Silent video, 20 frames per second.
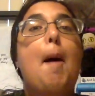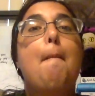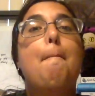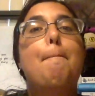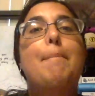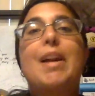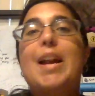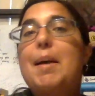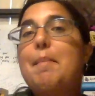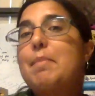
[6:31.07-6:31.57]

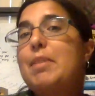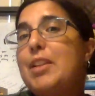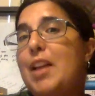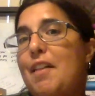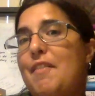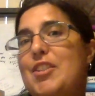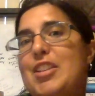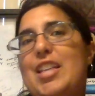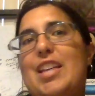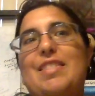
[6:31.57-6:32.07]
But I'm
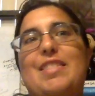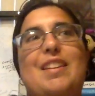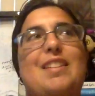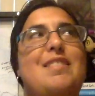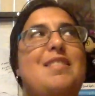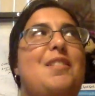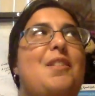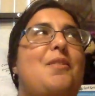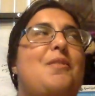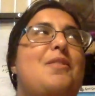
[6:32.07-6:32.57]
loving that
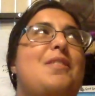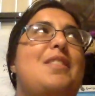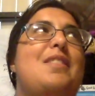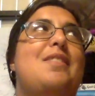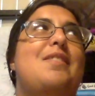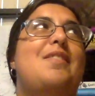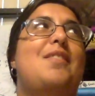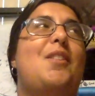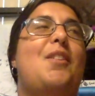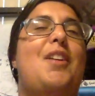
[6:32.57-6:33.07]
you know,
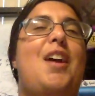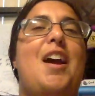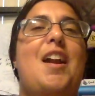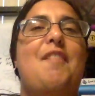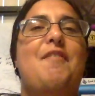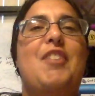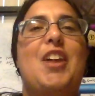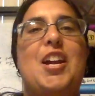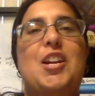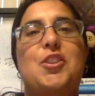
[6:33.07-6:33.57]
they're kind
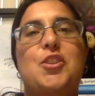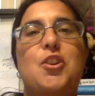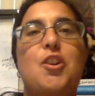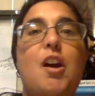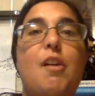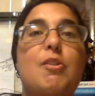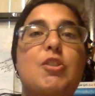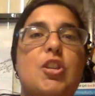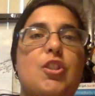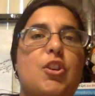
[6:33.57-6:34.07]
of getting to
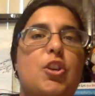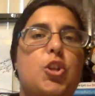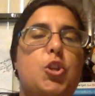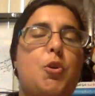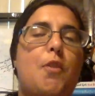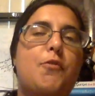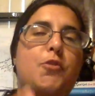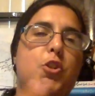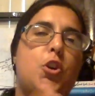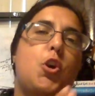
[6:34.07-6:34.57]
know each other because you
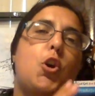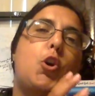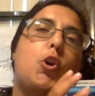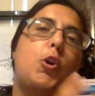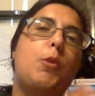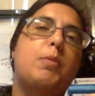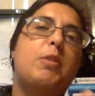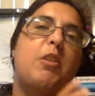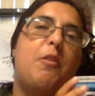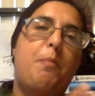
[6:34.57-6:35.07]
have two
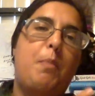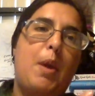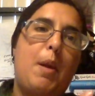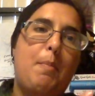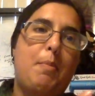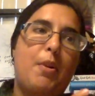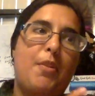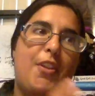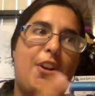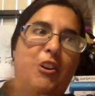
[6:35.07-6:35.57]
groups of
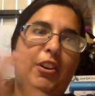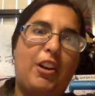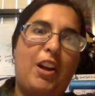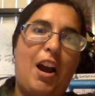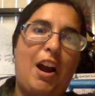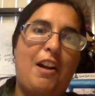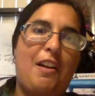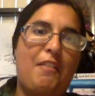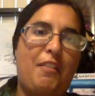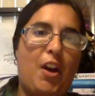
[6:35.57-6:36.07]
people that are
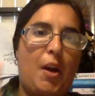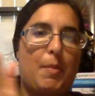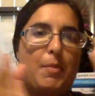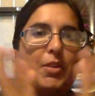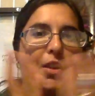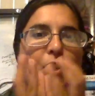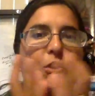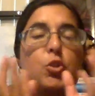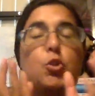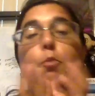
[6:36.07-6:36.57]
kind of coming,
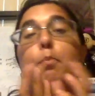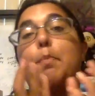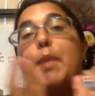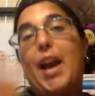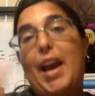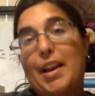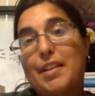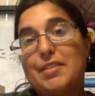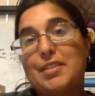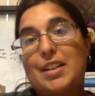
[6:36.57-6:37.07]
two
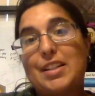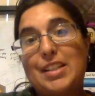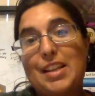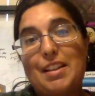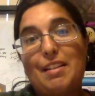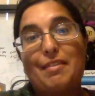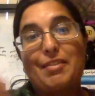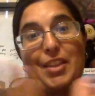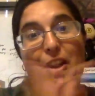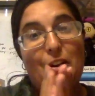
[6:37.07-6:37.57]
bands, I'll say,
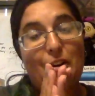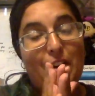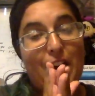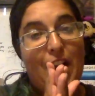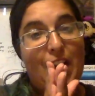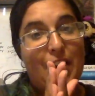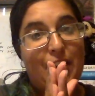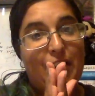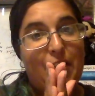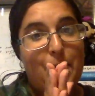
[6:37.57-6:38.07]
that are
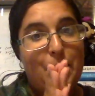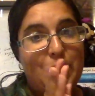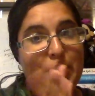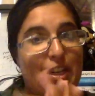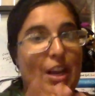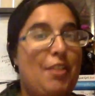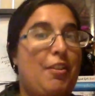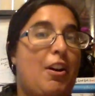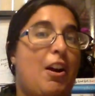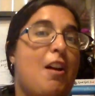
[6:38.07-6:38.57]
kind of coming
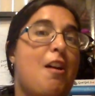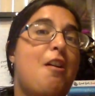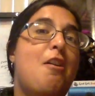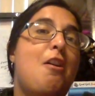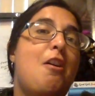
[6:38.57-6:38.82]
together.